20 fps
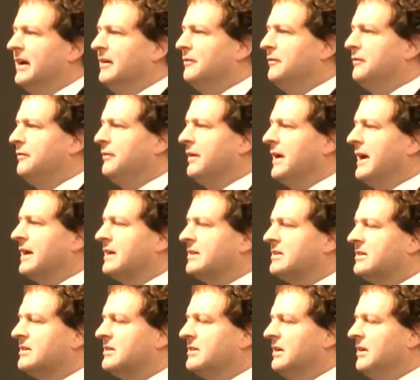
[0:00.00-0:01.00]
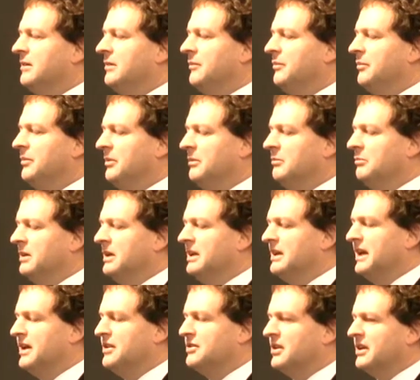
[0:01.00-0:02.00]
In fact, we
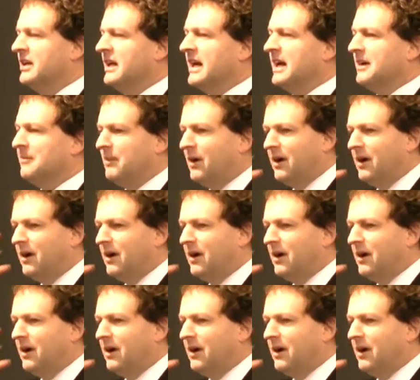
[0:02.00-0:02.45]
need to get our